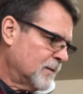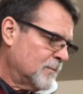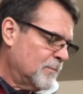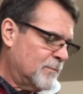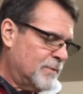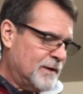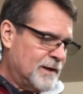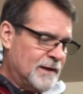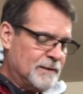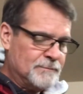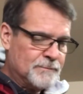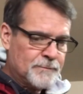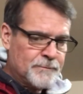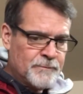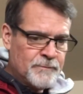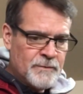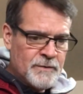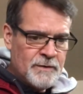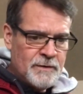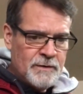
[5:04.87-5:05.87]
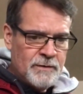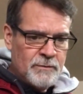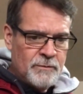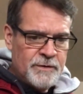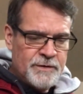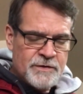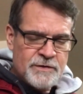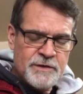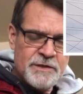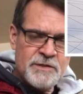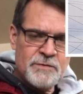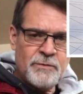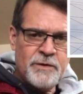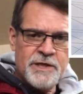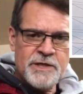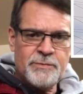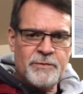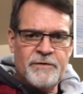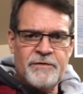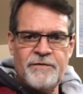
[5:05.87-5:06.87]
But with the
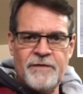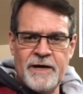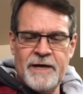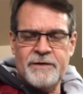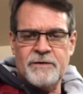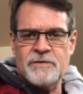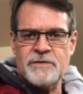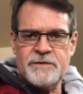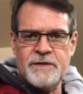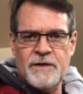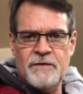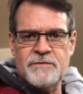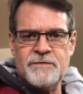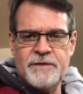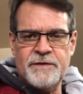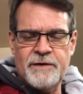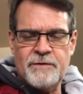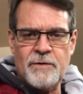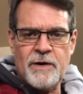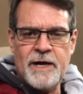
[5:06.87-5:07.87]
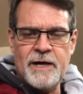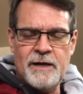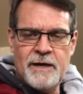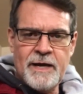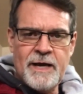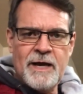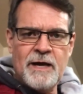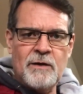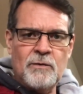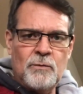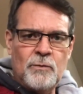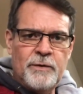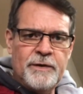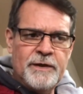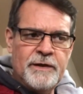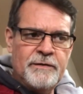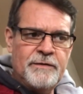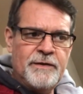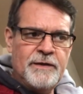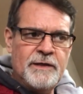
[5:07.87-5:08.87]
situation we find ourselves in right now
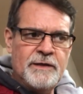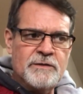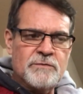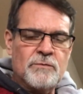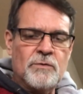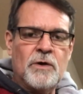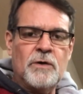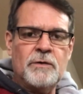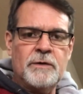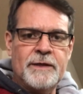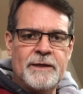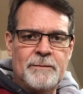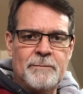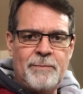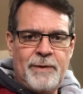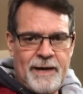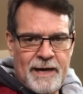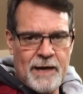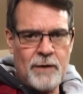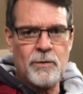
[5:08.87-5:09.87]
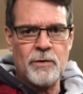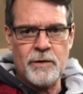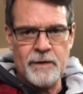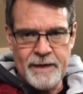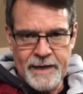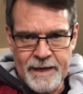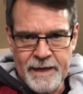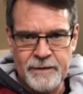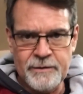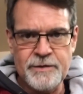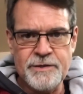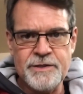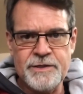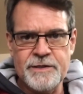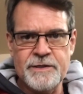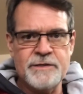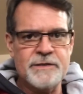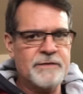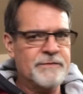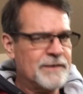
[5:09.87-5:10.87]
with these rolling power
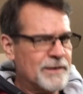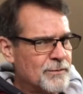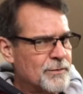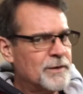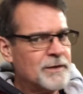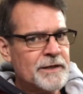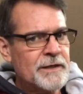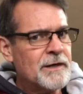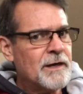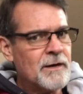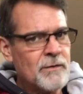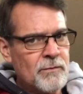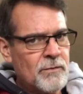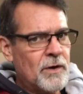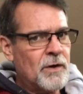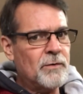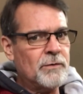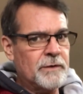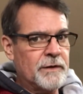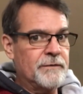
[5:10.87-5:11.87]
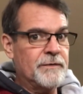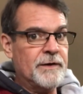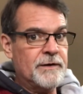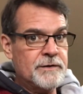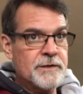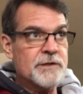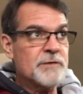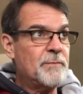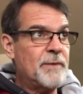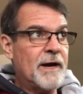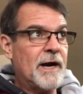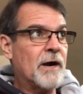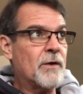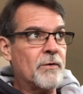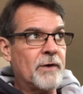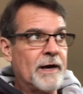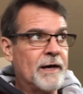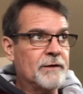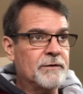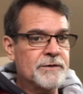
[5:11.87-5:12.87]
outages, and they're really not rolling, they're just power
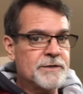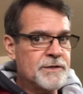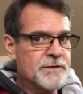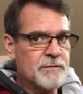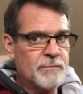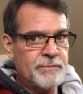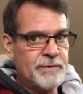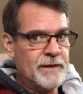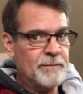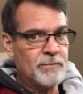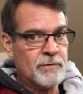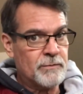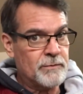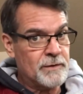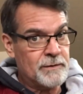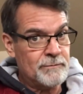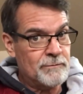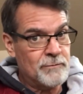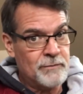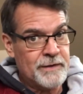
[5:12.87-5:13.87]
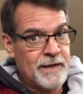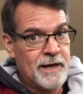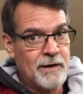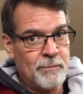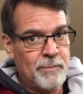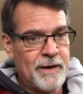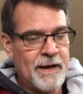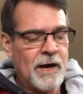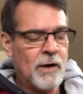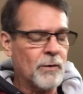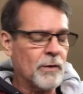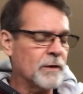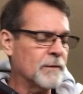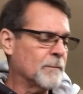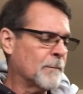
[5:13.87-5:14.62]
outages and people are without power.